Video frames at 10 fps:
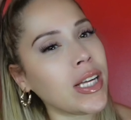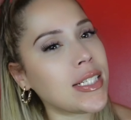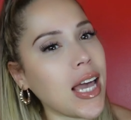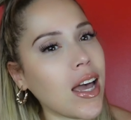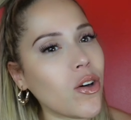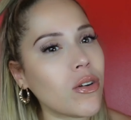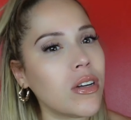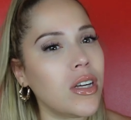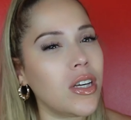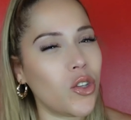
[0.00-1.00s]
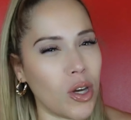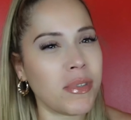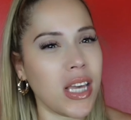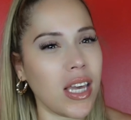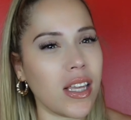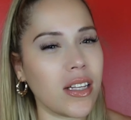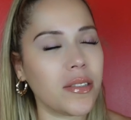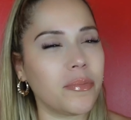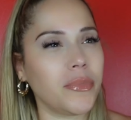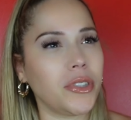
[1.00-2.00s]
written down. You know what I'm saying?
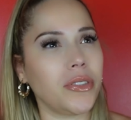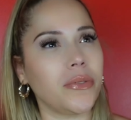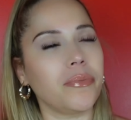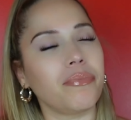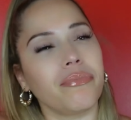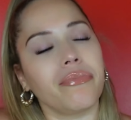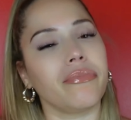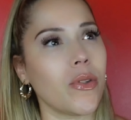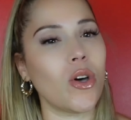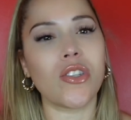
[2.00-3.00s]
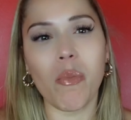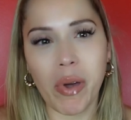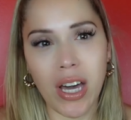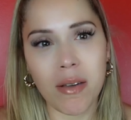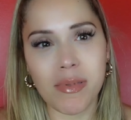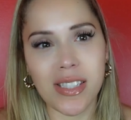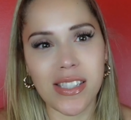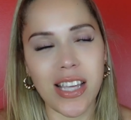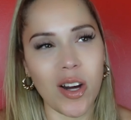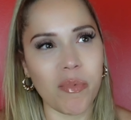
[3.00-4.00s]
Also, big ups,
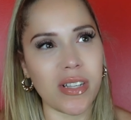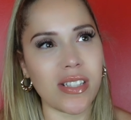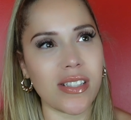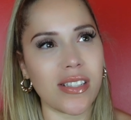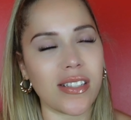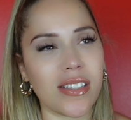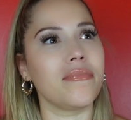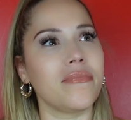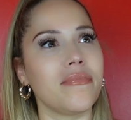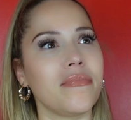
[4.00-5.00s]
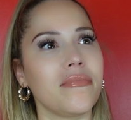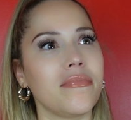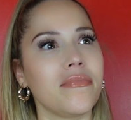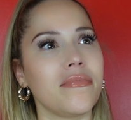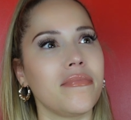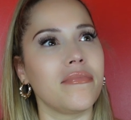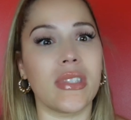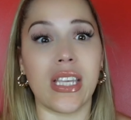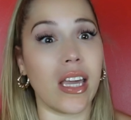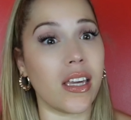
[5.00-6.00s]
therapist. What's next?
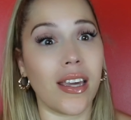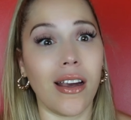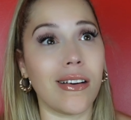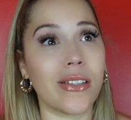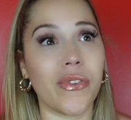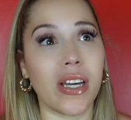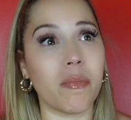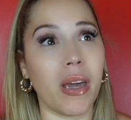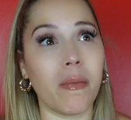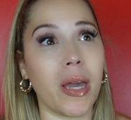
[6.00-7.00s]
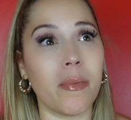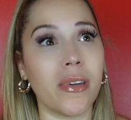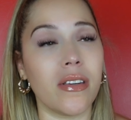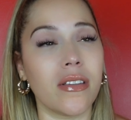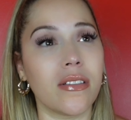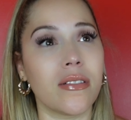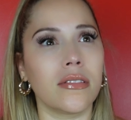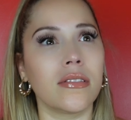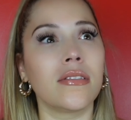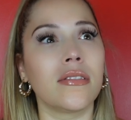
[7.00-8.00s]
Taking care of this big baby.
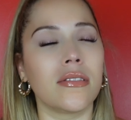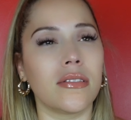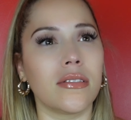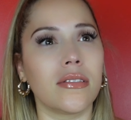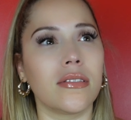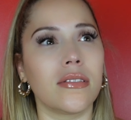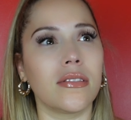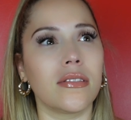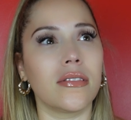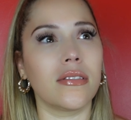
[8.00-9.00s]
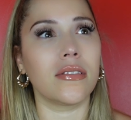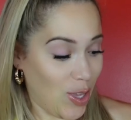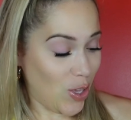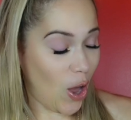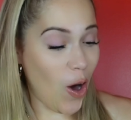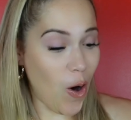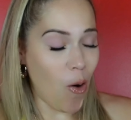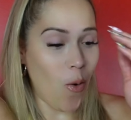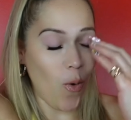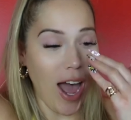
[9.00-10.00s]
How are you going to tell the kids?
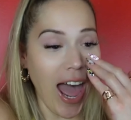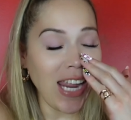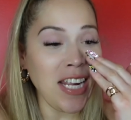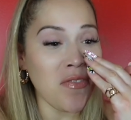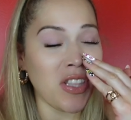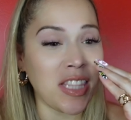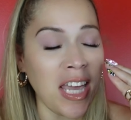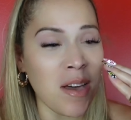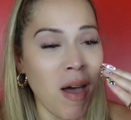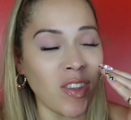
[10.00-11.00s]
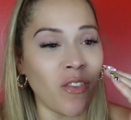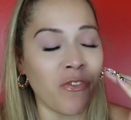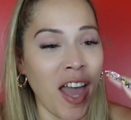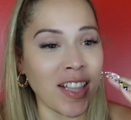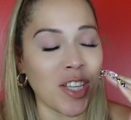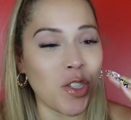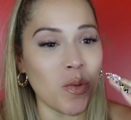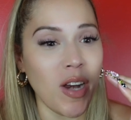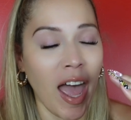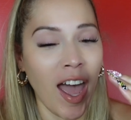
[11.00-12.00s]
Yo, I didn't even think about the fact that
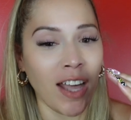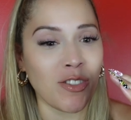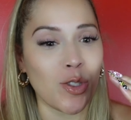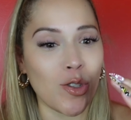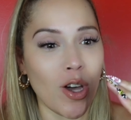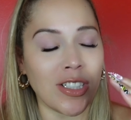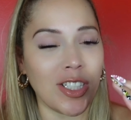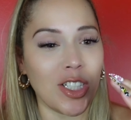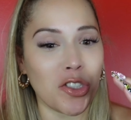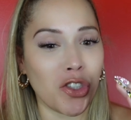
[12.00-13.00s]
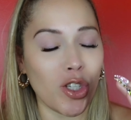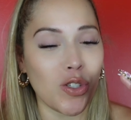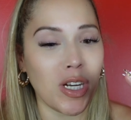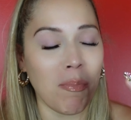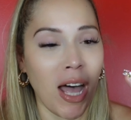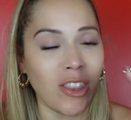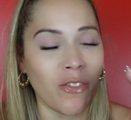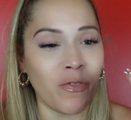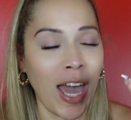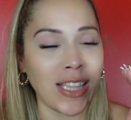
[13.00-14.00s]
you now have to talk to your children about
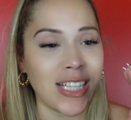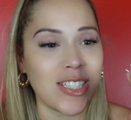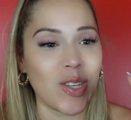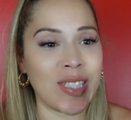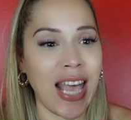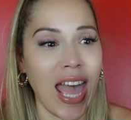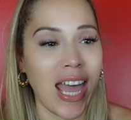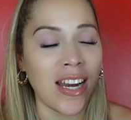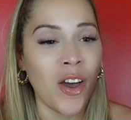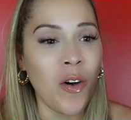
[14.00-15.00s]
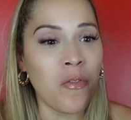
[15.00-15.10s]
the fact that your dad,